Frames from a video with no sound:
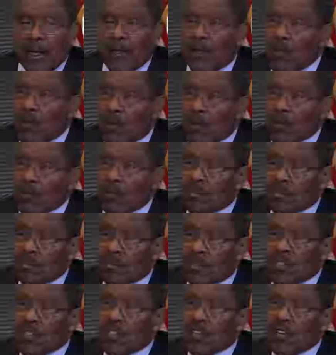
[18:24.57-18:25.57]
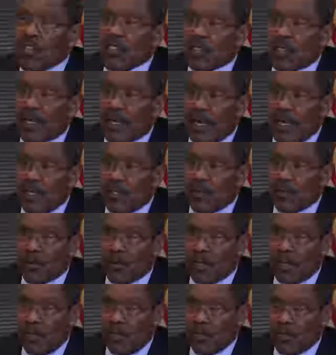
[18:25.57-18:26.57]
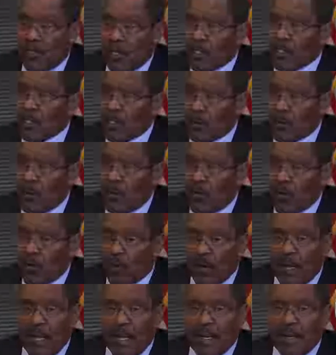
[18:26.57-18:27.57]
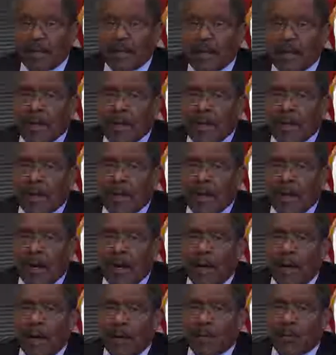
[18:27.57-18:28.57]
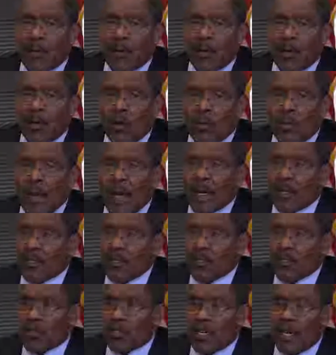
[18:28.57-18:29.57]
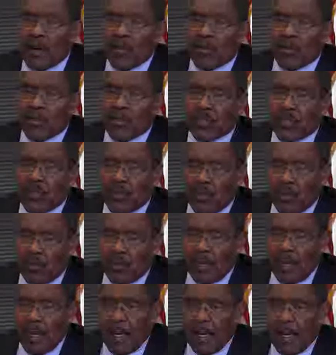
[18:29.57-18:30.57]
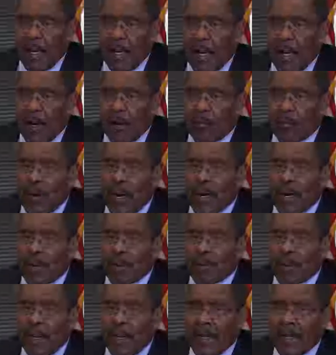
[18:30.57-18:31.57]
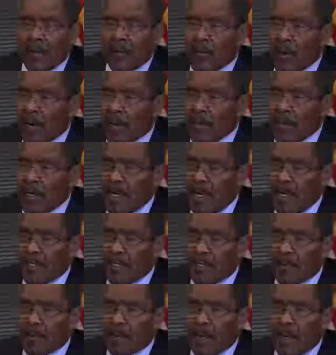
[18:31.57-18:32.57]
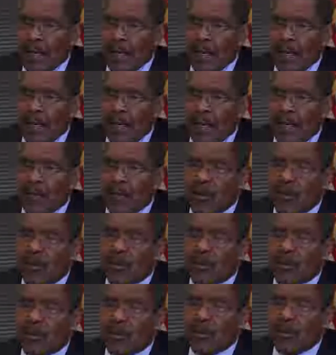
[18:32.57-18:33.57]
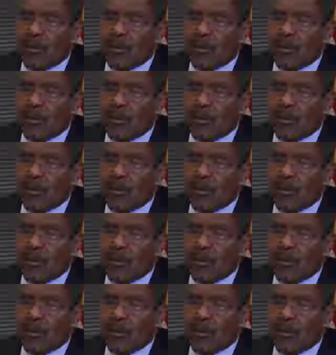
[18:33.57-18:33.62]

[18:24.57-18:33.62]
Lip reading: you don't discuss the case with the other justices beforehand. You go back to your chambers, you write up a recommendation, and you